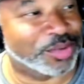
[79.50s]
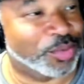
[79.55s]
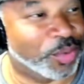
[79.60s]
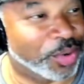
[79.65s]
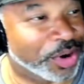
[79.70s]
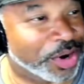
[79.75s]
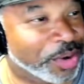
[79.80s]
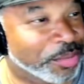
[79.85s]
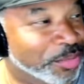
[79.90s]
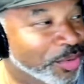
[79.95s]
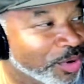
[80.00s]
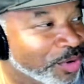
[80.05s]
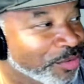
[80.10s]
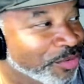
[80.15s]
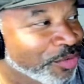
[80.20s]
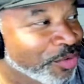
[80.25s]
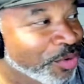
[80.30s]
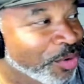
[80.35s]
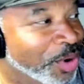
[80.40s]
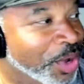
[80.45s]
word I'm looking
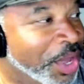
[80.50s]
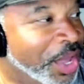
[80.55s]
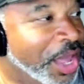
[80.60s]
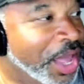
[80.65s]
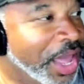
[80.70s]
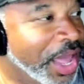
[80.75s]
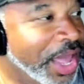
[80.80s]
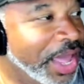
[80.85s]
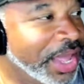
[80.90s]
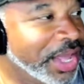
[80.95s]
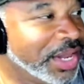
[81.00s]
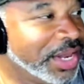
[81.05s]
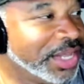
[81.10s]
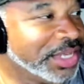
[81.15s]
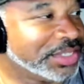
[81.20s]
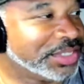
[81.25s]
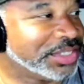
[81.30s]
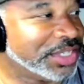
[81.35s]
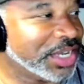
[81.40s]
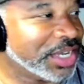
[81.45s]
for. Hey,
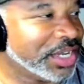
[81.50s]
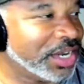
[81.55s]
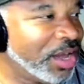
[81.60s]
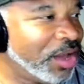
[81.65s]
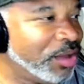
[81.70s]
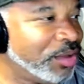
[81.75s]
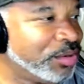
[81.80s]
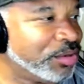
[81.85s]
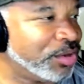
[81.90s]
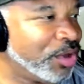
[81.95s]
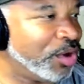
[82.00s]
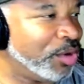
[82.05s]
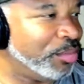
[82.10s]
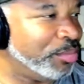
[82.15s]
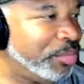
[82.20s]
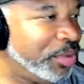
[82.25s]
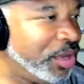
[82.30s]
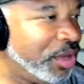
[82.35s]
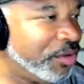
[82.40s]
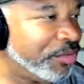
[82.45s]
let's check it out.
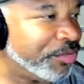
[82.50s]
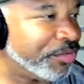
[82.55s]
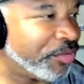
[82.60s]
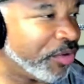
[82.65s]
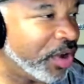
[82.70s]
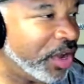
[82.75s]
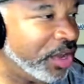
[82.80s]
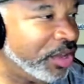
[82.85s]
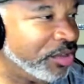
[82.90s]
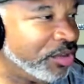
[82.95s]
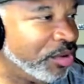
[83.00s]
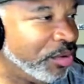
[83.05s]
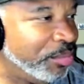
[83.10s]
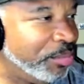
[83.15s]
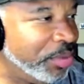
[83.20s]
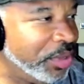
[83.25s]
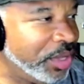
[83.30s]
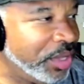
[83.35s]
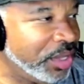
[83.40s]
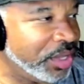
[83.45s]
Don't be afraid to
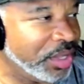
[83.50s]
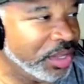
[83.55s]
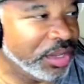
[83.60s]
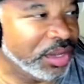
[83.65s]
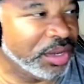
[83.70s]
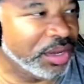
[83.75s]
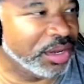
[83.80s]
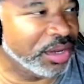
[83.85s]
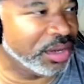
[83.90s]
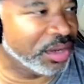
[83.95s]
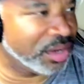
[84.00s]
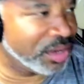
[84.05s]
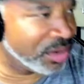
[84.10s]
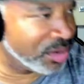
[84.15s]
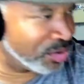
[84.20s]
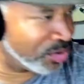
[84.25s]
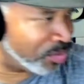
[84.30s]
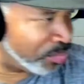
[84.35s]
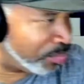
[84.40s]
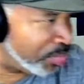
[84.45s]
be,
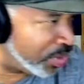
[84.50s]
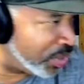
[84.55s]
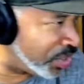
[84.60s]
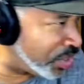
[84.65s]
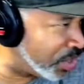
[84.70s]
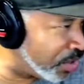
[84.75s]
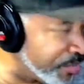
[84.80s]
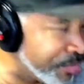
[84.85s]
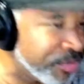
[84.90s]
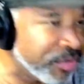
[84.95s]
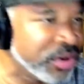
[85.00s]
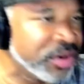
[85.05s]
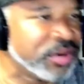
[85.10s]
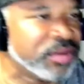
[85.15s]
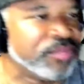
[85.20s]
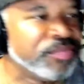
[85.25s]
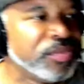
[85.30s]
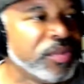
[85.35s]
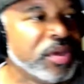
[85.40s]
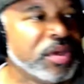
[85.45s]
to be different.
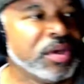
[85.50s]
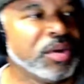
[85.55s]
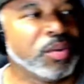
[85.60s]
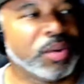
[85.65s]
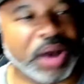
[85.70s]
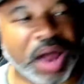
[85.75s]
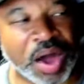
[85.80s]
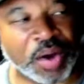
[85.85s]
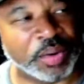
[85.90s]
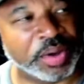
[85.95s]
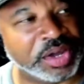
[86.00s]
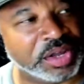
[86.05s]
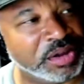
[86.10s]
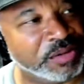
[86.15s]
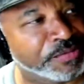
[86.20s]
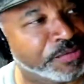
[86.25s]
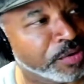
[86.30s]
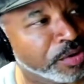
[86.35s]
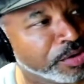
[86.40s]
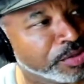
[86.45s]
Without any
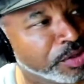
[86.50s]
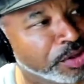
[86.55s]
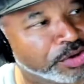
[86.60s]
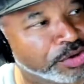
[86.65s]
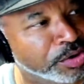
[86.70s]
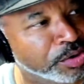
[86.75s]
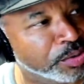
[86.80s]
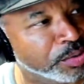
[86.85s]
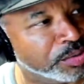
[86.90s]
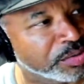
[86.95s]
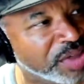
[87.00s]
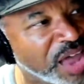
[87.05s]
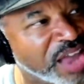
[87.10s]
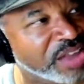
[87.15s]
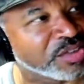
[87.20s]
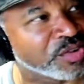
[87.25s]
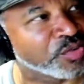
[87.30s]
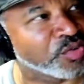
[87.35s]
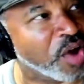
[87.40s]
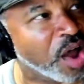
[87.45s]
further ado,
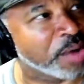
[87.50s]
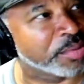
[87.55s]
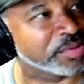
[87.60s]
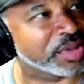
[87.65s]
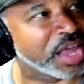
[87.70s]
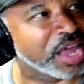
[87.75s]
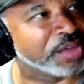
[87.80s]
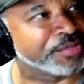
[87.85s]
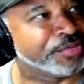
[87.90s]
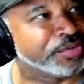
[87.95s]
Tyson Robbins asked